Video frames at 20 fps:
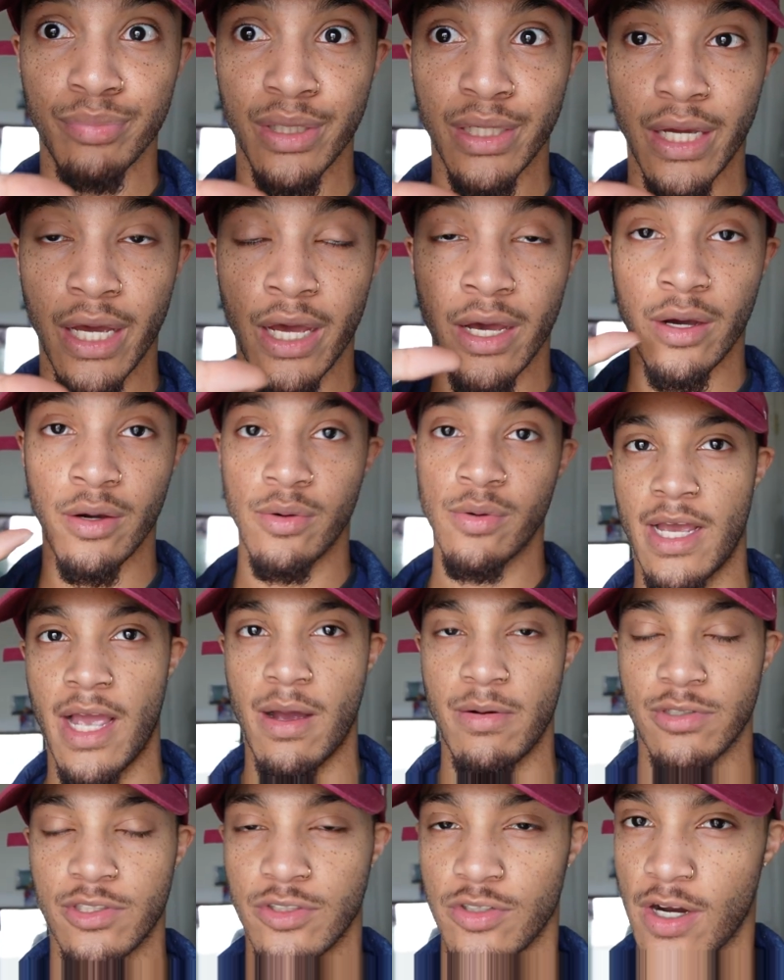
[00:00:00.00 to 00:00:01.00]
Big L.
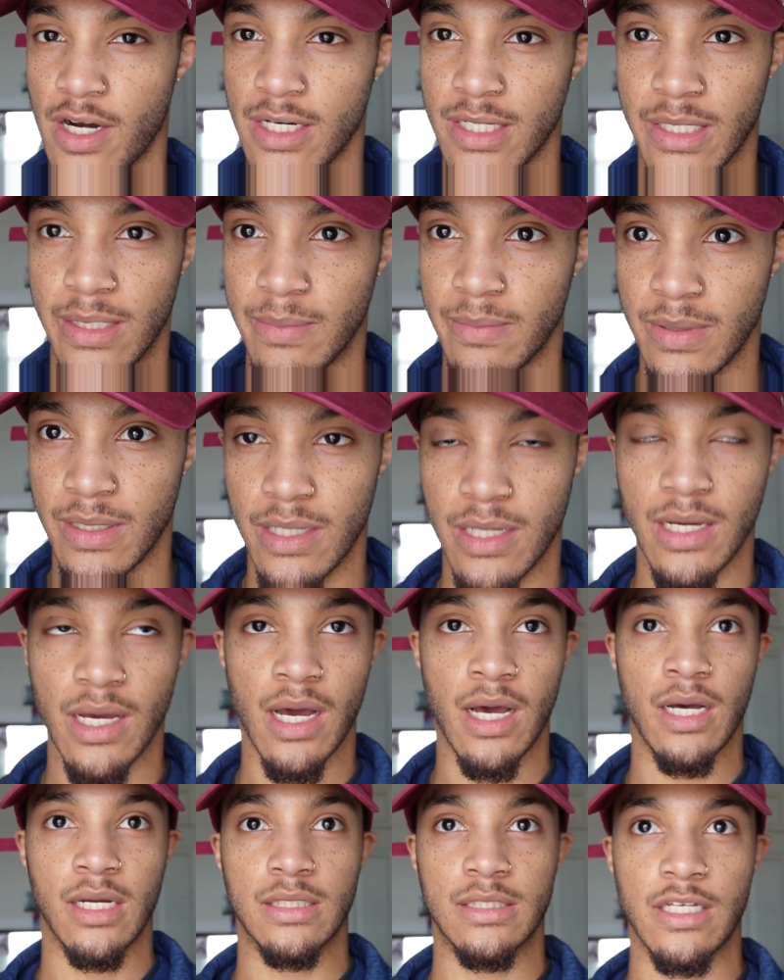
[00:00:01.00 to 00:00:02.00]
I was trying to get me
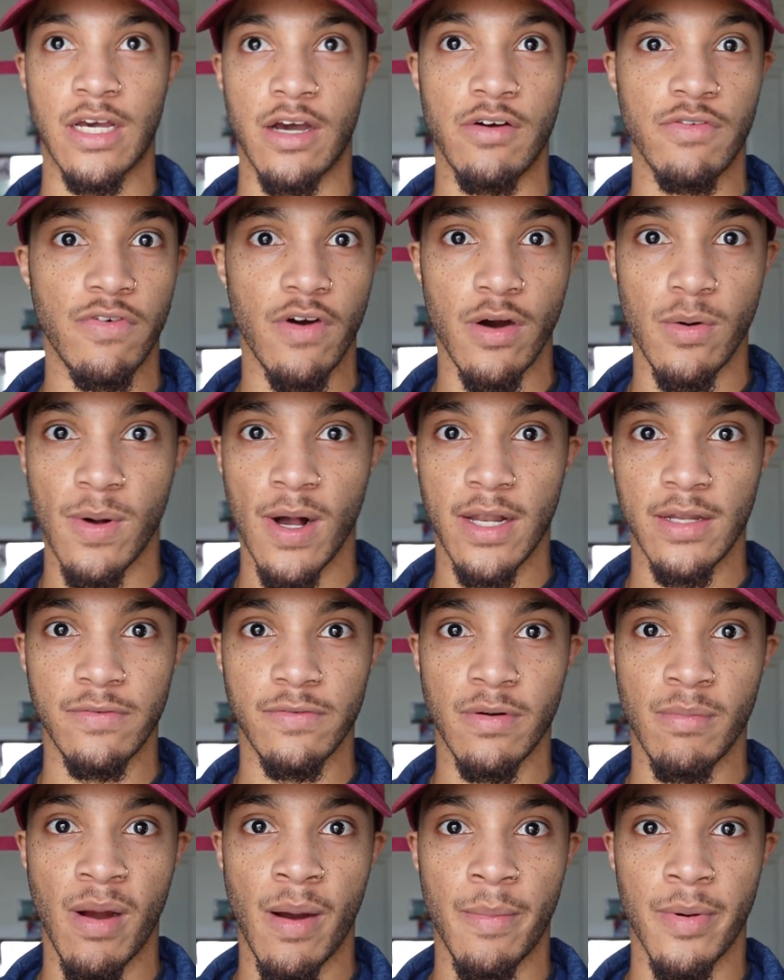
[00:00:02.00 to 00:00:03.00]
a Telfar wallet
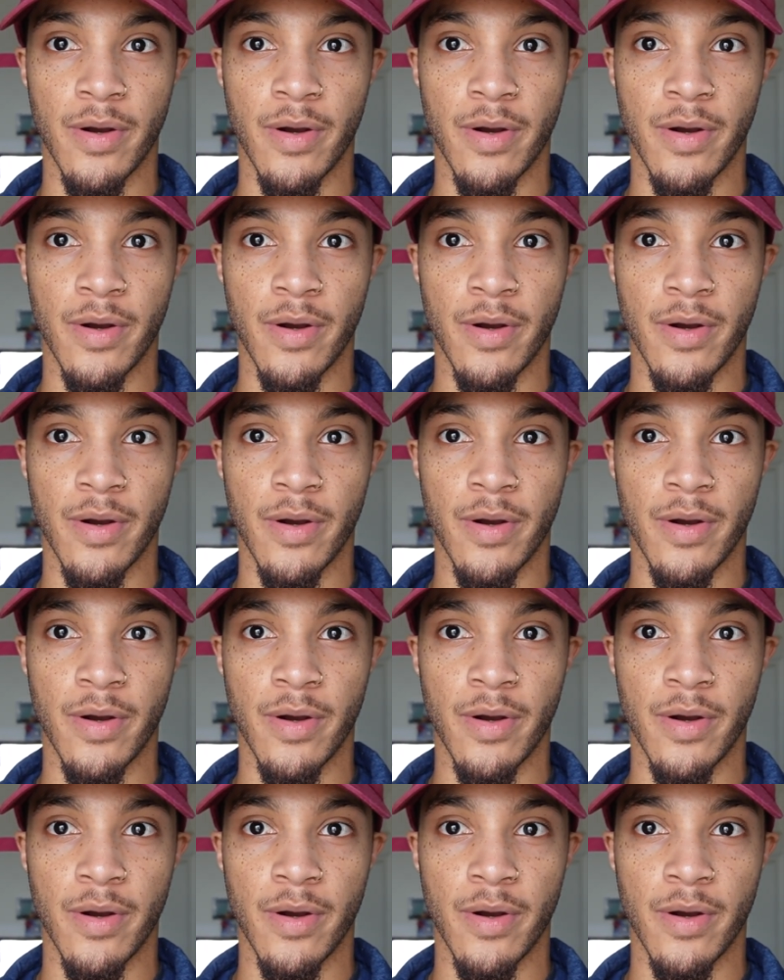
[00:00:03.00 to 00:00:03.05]
for my